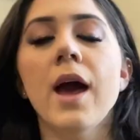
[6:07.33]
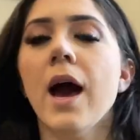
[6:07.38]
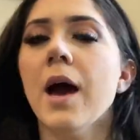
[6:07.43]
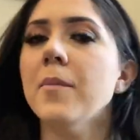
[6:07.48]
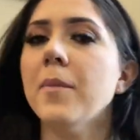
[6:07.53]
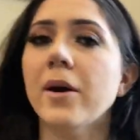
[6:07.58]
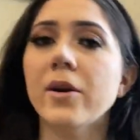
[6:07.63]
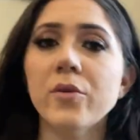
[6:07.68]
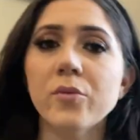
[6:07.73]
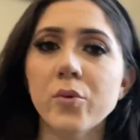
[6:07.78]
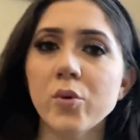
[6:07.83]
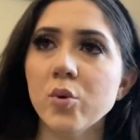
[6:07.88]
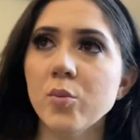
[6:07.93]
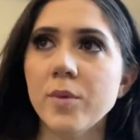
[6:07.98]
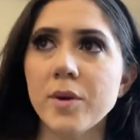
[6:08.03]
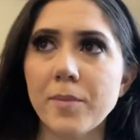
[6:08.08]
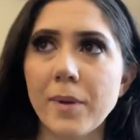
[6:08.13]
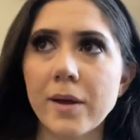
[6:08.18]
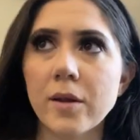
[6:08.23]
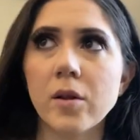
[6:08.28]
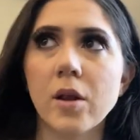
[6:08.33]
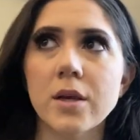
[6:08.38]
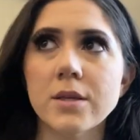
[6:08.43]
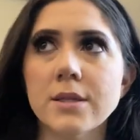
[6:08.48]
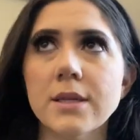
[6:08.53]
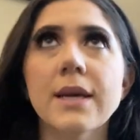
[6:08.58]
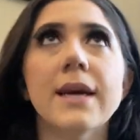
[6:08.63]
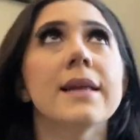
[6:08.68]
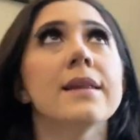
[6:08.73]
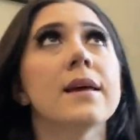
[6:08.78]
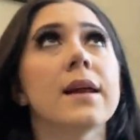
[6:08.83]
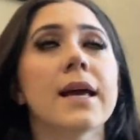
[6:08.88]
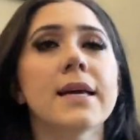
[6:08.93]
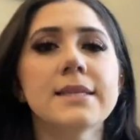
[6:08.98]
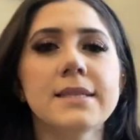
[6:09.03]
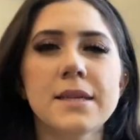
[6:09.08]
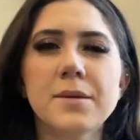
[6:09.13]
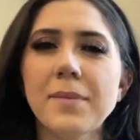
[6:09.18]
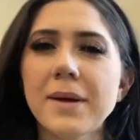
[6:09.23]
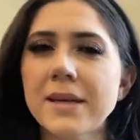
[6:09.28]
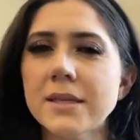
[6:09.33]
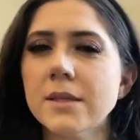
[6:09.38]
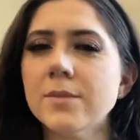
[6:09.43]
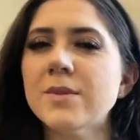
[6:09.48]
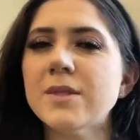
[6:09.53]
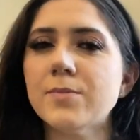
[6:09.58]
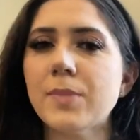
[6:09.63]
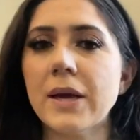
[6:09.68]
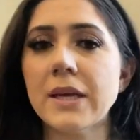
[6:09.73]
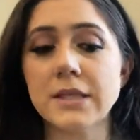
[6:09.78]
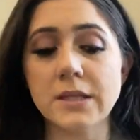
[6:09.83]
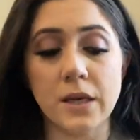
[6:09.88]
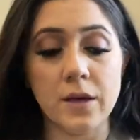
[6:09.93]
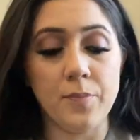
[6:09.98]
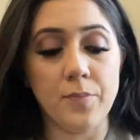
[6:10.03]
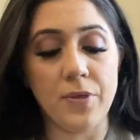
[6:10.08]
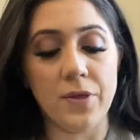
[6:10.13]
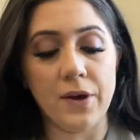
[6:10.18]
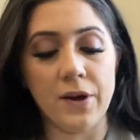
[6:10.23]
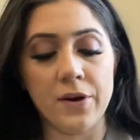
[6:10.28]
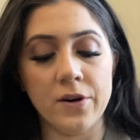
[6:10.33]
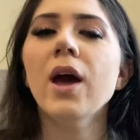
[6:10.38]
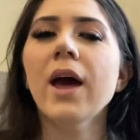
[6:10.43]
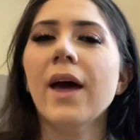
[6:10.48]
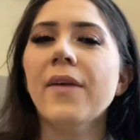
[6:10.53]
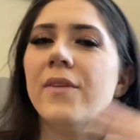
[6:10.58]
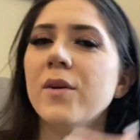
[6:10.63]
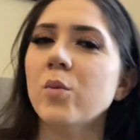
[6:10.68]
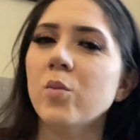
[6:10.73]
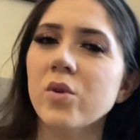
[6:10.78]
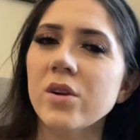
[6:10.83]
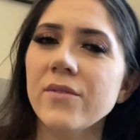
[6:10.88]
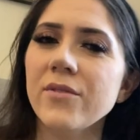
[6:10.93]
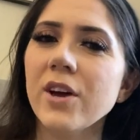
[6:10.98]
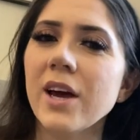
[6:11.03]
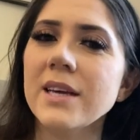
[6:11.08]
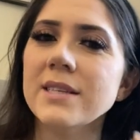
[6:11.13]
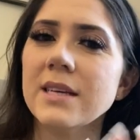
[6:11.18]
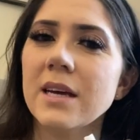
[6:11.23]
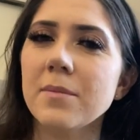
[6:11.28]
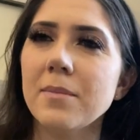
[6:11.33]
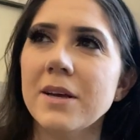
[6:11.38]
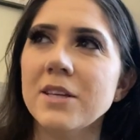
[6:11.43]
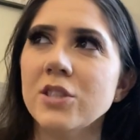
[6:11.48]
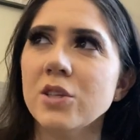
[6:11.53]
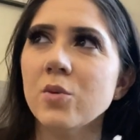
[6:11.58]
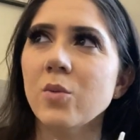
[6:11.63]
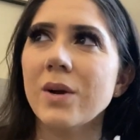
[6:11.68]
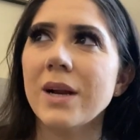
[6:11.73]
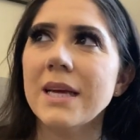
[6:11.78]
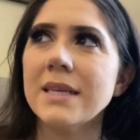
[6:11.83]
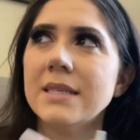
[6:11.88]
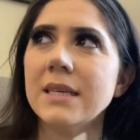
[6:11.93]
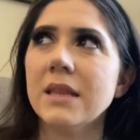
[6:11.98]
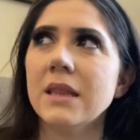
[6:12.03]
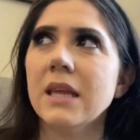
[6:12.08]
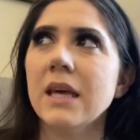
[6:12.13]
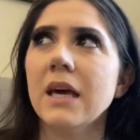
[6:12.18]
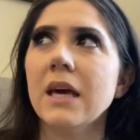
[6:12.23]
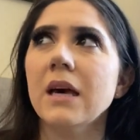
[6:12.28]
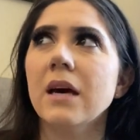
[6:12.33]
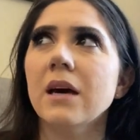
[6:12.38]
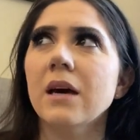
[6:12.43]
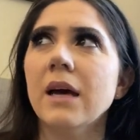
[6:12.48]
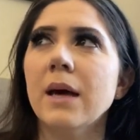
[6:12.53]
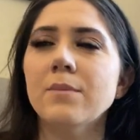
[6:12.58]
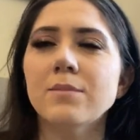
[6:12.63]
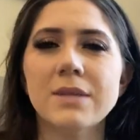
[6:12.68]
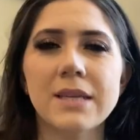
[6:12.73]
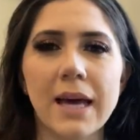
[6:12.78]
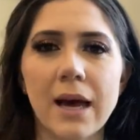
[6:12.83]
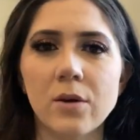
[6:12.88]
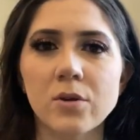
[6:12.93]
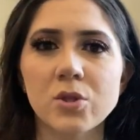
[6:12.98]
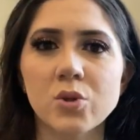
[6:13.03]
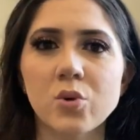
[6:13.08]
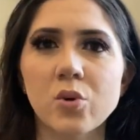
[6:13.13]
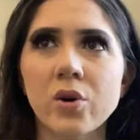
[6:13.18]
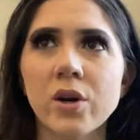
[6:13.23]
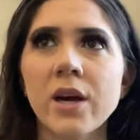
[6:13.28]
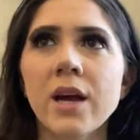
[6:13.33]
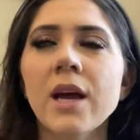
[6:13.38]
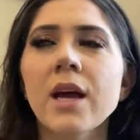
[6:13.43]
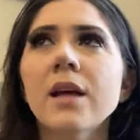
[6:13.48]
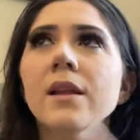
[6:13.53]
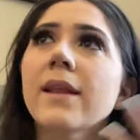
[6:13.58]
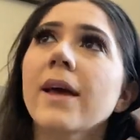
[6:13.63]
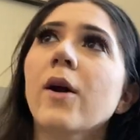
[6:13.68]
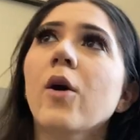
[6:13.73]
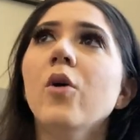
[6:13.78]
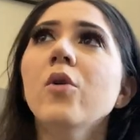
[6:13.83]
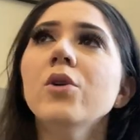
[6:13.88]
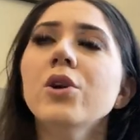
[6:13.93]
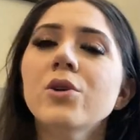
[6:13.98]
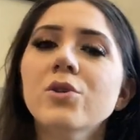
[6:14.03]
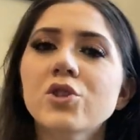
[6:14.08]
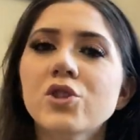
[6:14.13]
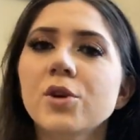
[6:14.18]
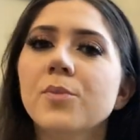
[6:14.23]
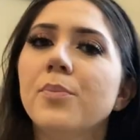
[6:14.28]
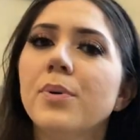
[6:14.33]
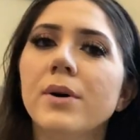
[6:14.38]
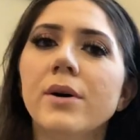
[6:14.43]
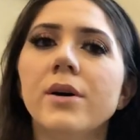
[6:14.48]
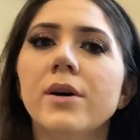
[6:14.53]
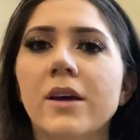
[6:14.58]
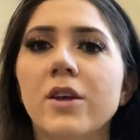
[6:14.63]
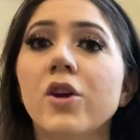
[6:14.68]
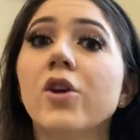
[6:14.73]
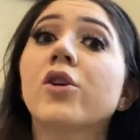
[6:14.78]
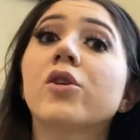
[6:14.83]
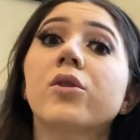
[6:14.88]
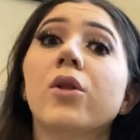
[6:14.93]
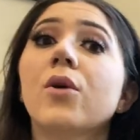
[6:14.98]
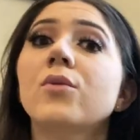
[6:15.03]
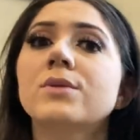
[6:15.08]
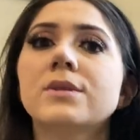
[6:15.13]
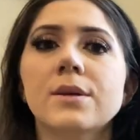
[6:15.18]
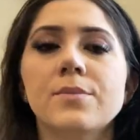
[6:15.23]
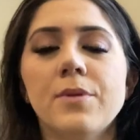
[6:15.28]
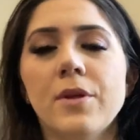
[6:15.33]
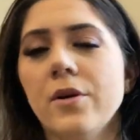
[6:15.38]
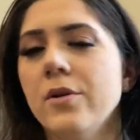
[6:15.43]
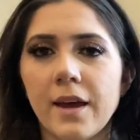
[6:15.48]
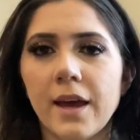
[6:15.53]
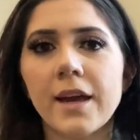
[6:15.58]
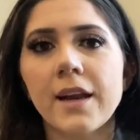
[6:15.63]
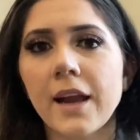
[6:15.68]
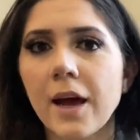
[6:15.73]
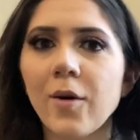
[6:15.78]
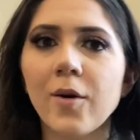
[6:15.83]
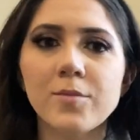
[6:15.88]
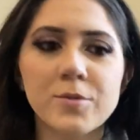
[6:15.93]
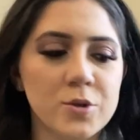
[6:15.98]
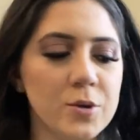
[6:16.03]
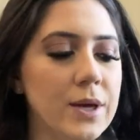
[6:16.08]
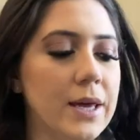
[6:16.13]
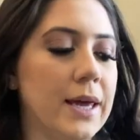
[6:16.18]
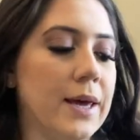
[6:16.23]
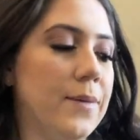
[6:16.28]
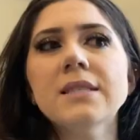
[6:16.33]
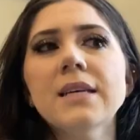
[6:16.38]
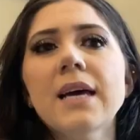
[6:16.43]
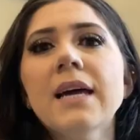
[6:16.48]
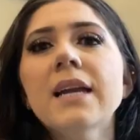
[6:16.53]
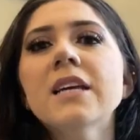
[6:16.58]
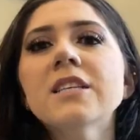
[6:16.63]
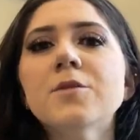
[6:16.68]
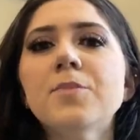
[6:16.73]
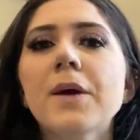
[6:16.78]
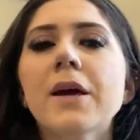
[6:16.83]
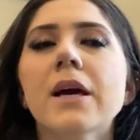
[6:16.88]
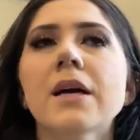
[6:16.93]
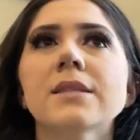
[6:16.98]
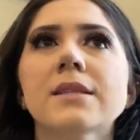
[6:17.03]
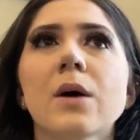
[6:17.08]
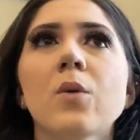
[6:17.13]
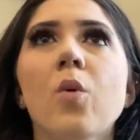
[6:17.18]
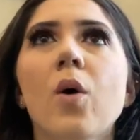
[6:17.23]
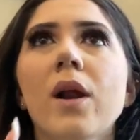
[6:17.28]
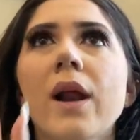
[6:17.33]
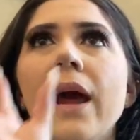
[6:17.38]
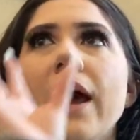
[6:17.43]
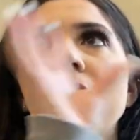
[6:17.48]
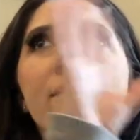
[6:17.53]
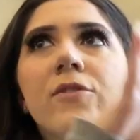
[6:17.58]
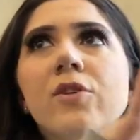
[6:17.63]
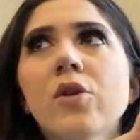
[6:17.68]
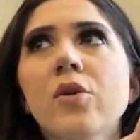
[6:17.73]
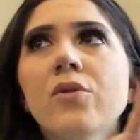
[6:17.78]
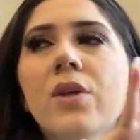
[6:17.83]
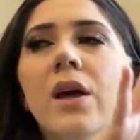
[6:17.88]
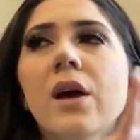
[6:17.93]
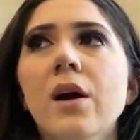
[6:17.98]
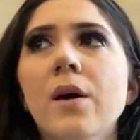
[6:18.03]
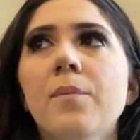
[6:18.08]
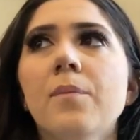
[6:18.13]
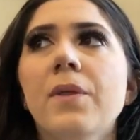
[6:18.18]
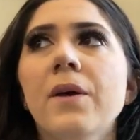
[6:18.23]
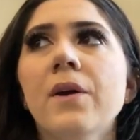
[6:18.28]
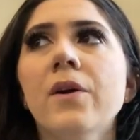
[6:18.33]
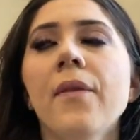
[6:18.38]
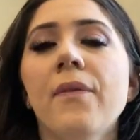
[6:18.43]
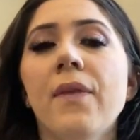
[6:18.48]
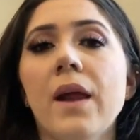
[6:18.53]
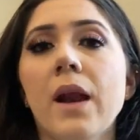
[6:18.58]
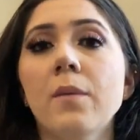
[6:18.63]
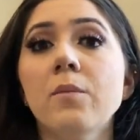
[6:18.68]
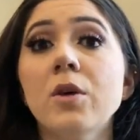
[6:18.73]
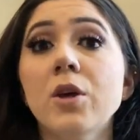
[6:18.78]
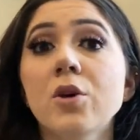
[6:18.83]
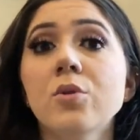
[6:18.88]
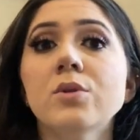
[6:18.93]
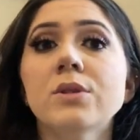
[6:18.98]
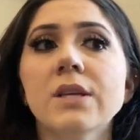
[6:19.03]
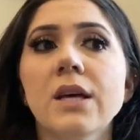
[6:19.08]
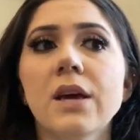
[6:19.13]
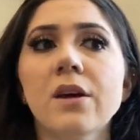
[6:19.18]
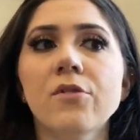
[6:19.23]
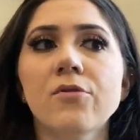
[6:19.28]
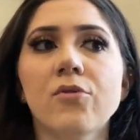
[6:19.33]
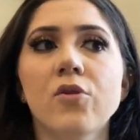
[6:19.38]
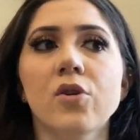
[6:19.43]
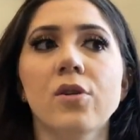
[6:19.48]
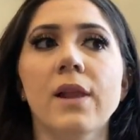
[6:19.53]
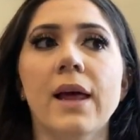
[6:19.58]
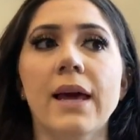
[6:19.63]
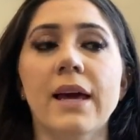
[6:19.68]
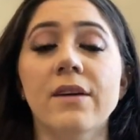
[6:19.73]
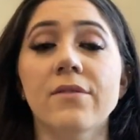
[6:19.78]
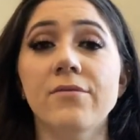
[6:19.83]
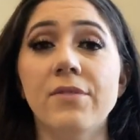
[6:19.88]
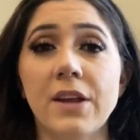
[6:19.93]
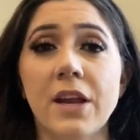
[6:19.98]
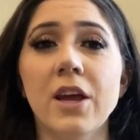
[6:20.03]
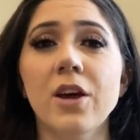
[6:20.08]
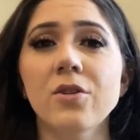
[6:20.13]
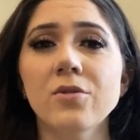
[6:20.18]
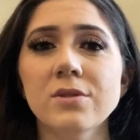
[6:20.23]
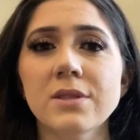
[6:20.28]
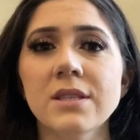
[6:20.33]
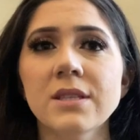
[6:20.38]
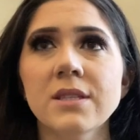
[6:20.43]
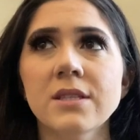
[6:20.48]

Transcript: I'm out of room in my closet and then I did make some space up there. And then one of you guys had mentioned when I did the empty house tour, like, oh, you should put your clothes up there. And now I'm doing it. And it's because I wanna have clothing up there that I'm using for like videos and